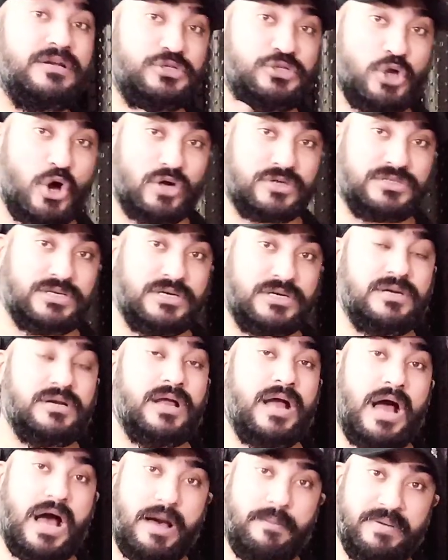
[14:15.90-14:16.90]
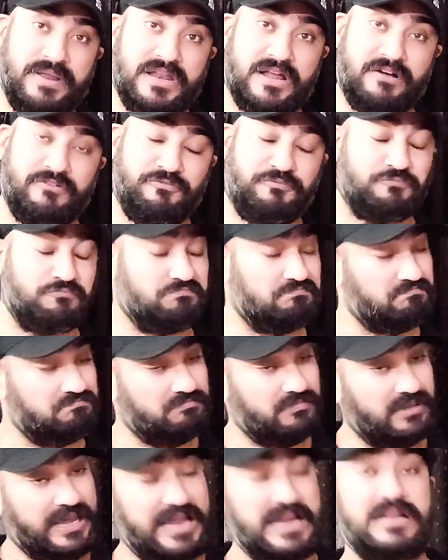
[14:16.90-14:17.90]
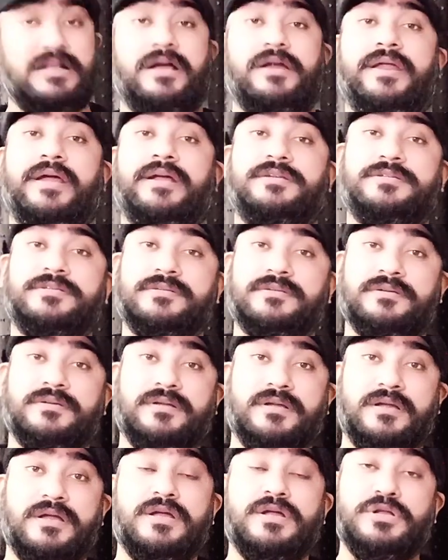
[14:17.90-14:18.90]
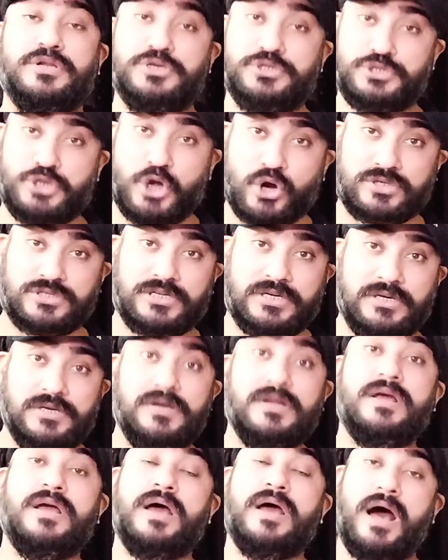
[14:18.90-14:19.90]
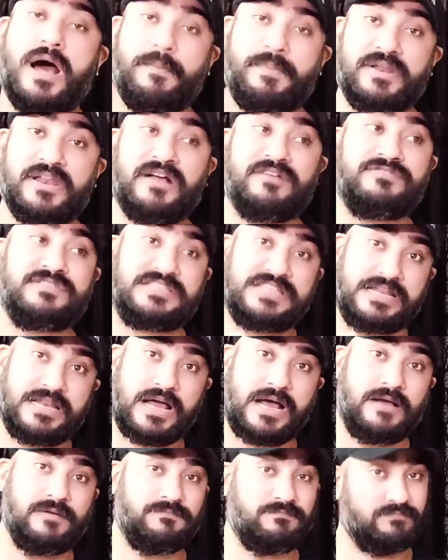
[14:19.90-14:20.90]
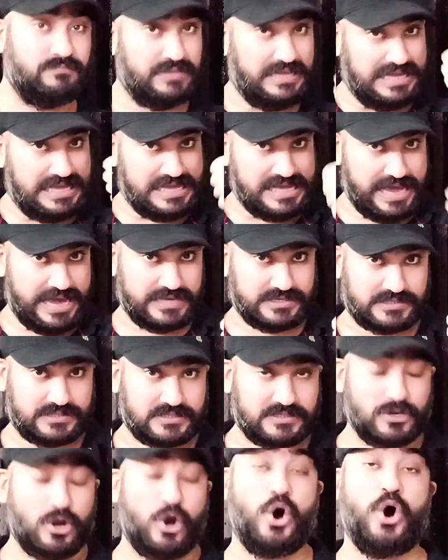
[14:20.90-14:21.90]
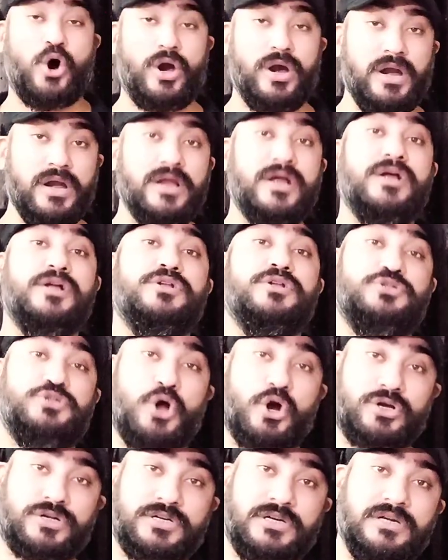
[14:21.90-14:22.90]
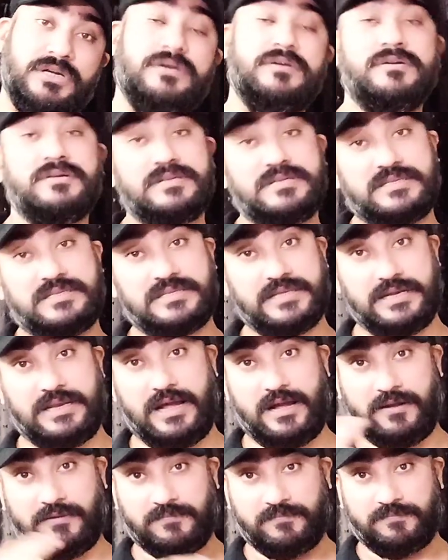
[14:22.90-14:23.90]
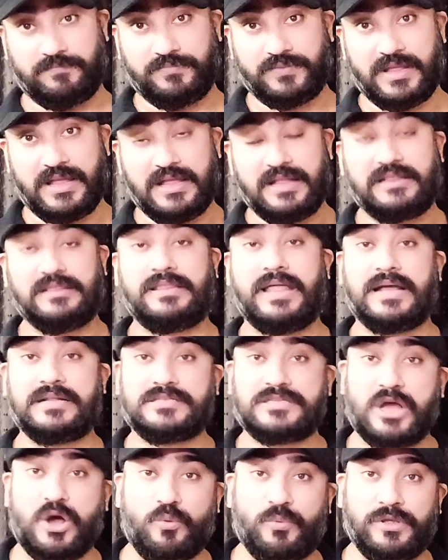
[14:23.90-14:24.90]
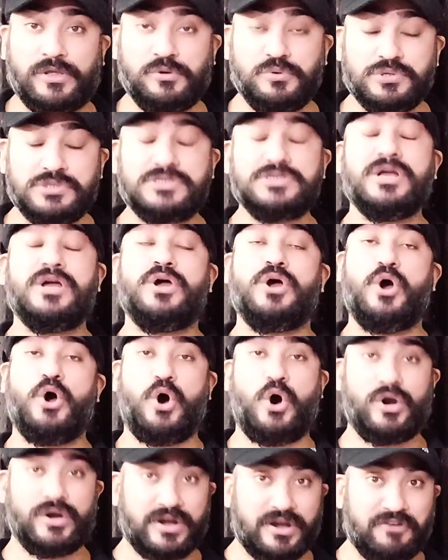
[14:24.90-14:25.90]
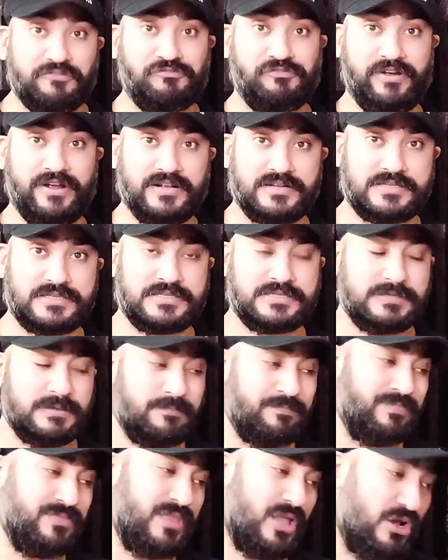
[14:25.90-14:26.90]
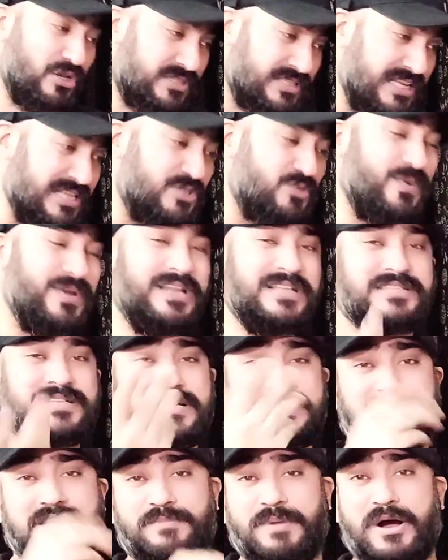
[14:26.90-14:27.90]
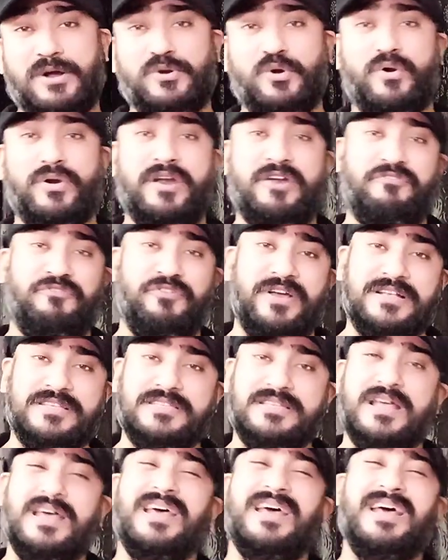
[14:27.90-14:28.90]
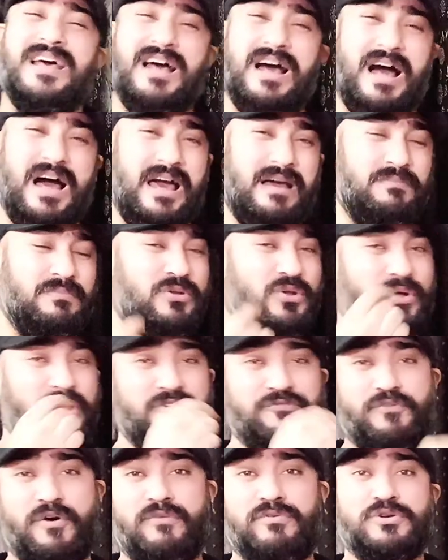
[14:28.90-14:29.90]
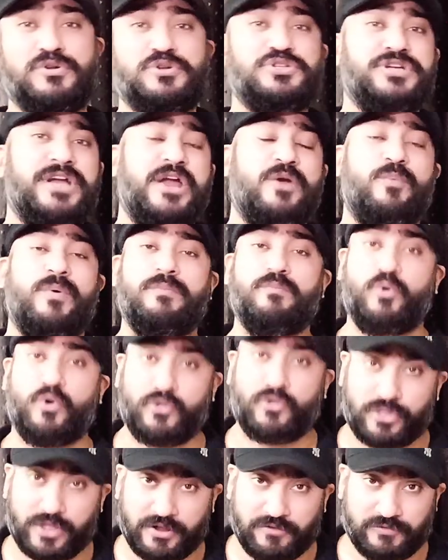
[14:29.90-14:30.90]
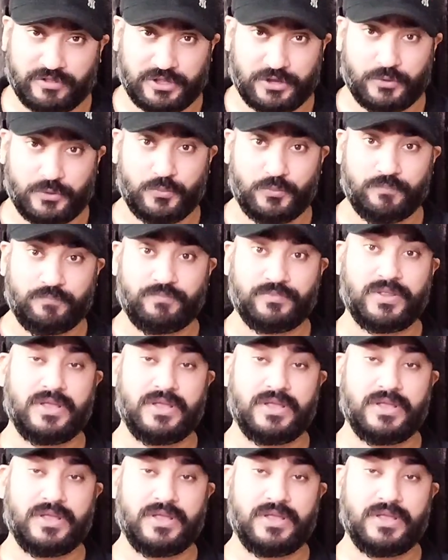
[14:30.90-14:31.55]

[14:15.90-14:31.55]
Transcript: Abhinav, incorrect. Dr. Abhinav Sinha, yes, or Dr. Sinha. That's how we use honorifics. Now, since we discussed about honorifics, I am looking forward to share one more thing with you.